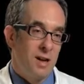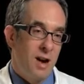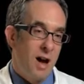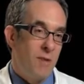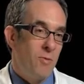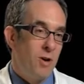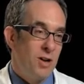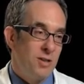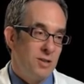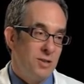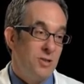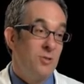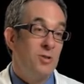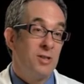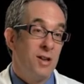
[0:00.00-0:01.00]
And I wanted to
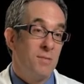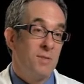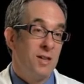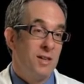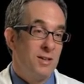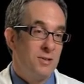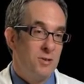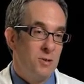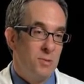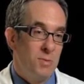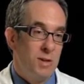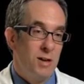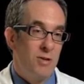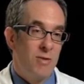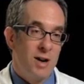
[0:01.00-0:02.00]
do something to
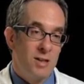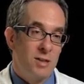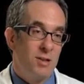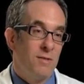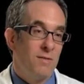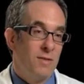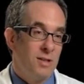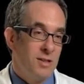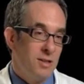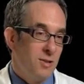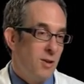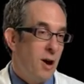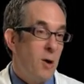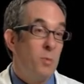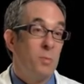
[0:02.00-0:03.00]
be aggressive and
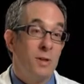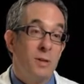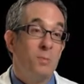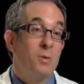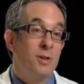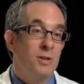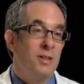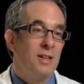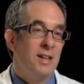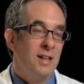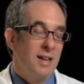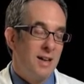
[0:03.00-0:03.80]
to help people